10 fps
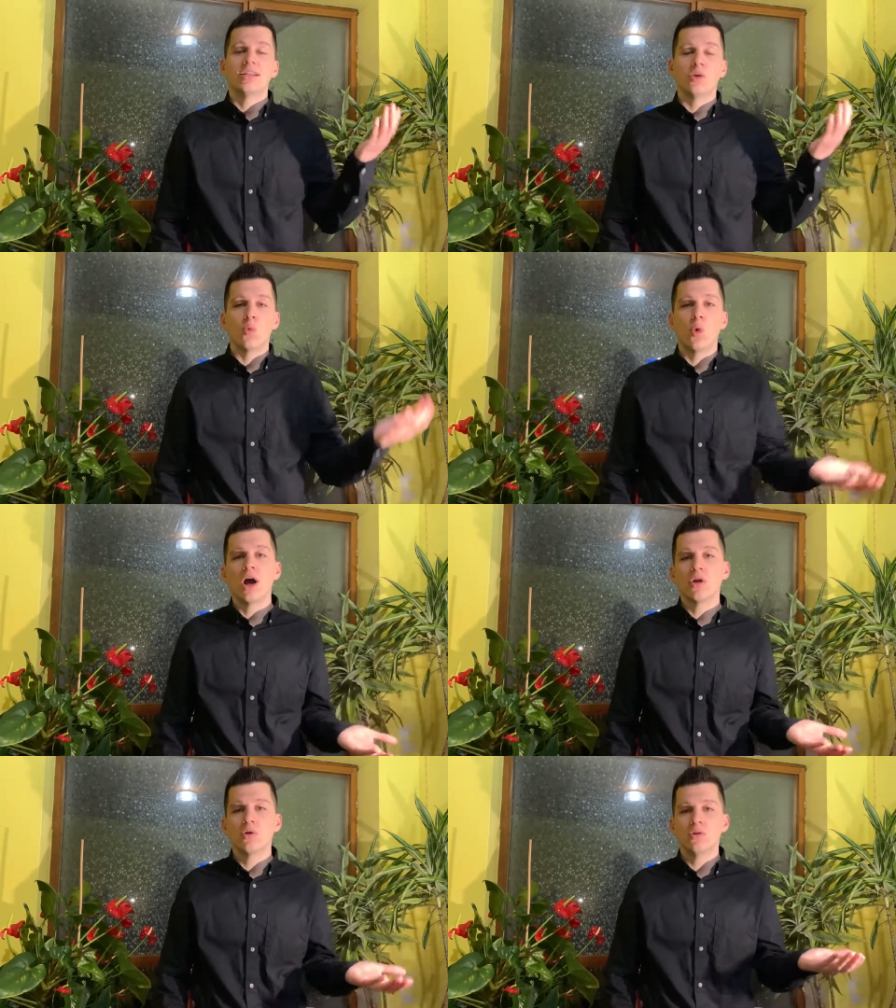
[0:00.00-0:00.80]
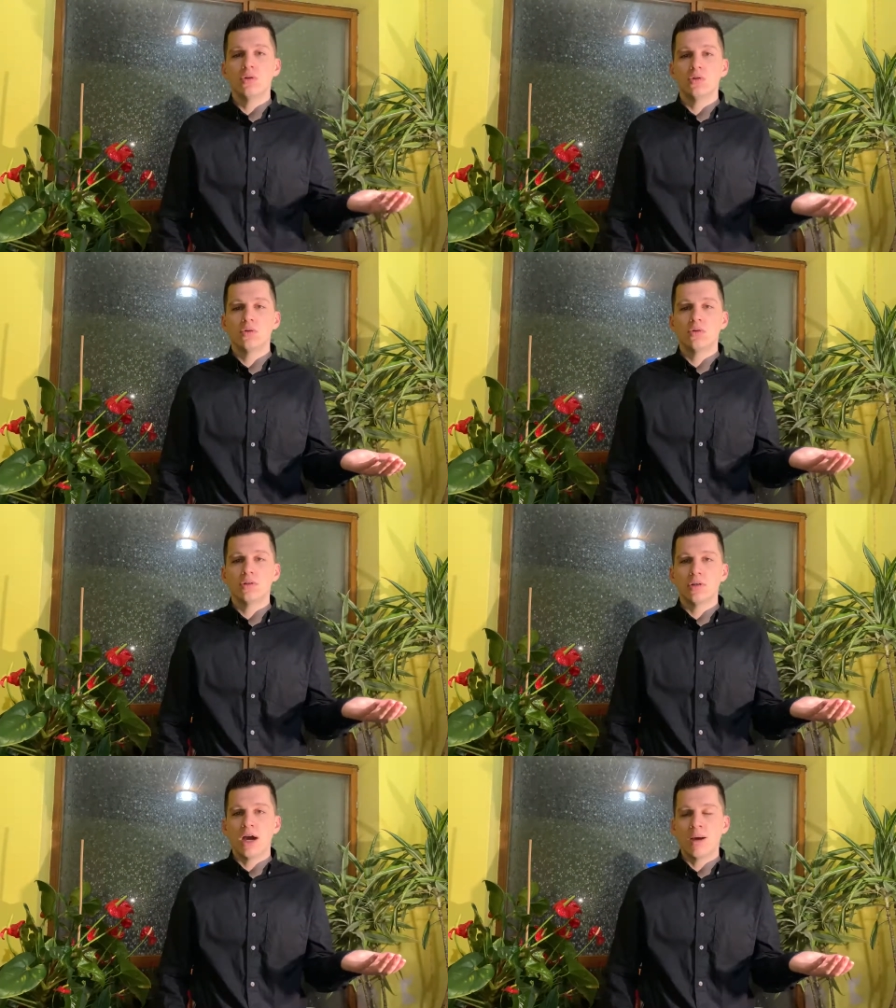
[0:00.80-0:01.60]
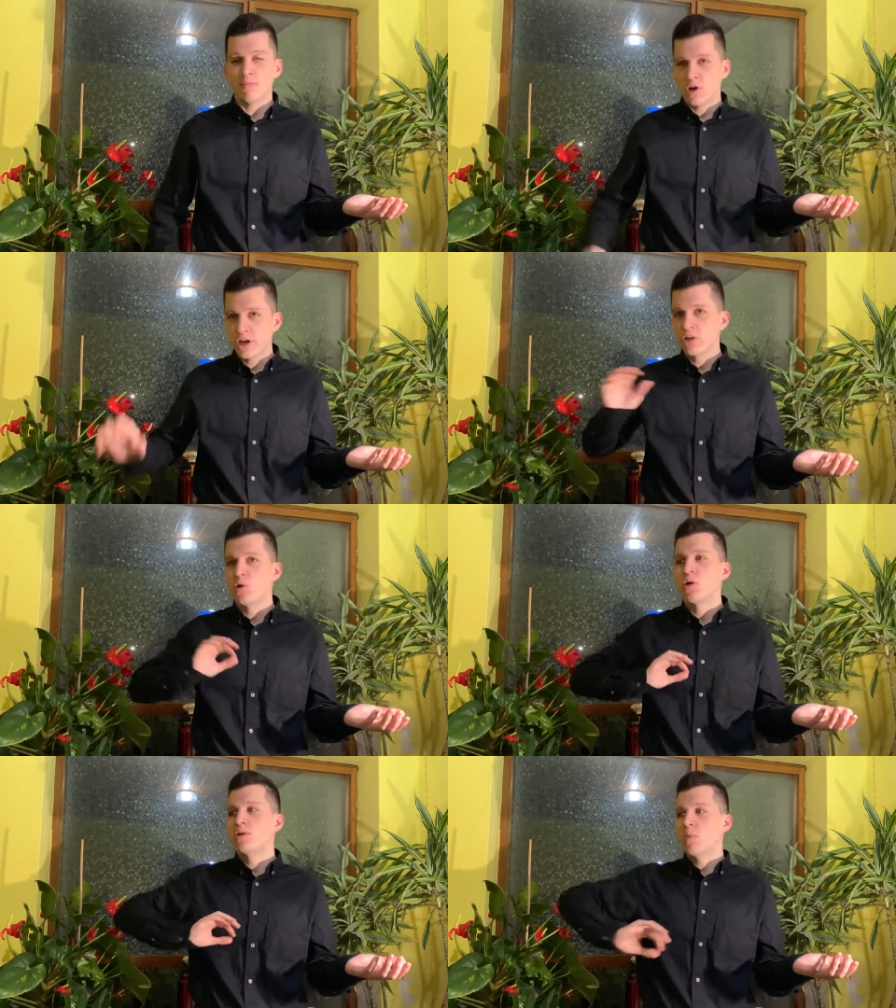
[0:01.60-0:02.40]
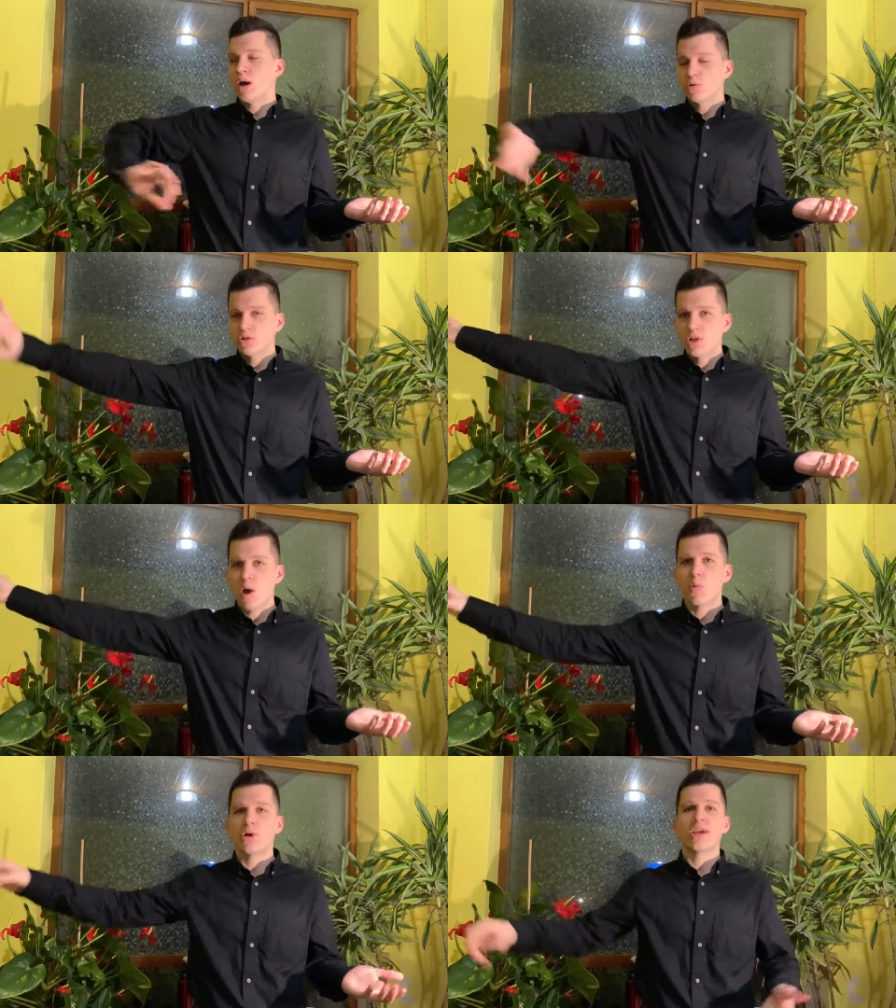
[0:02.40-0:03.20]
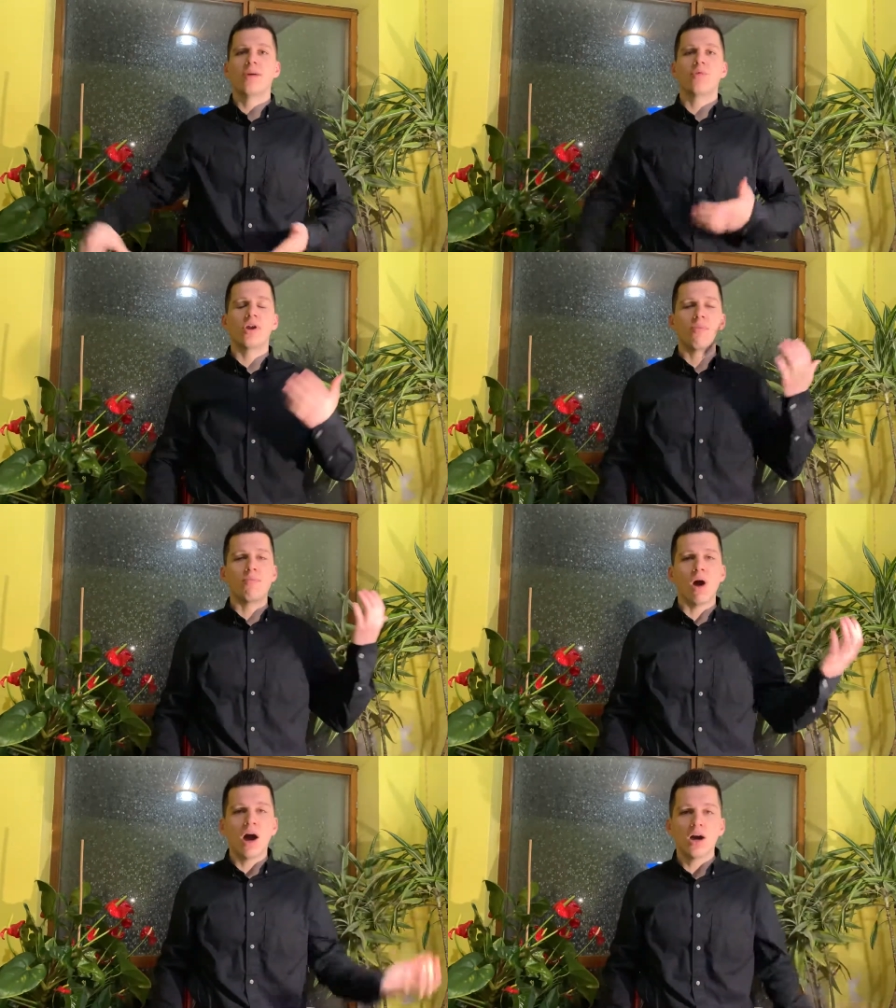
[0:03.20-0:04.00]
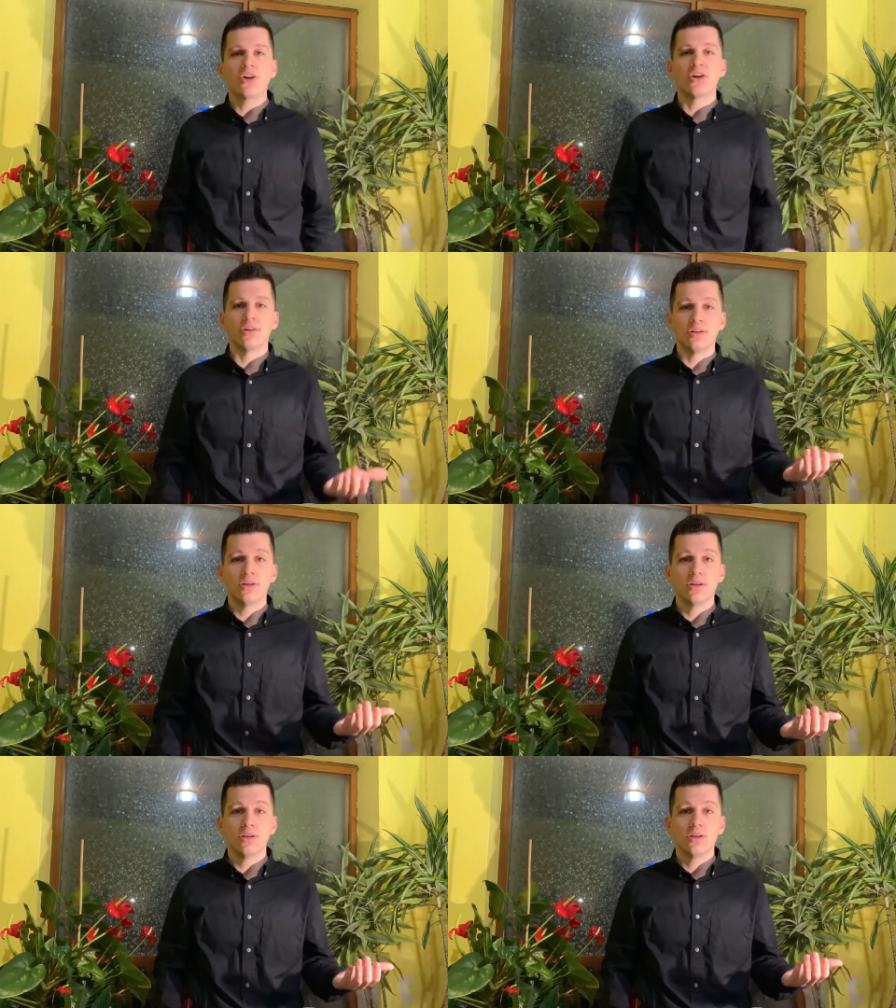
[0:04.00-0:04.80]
the one. I'm gonna ignore the one who's not working. I'm gonna model.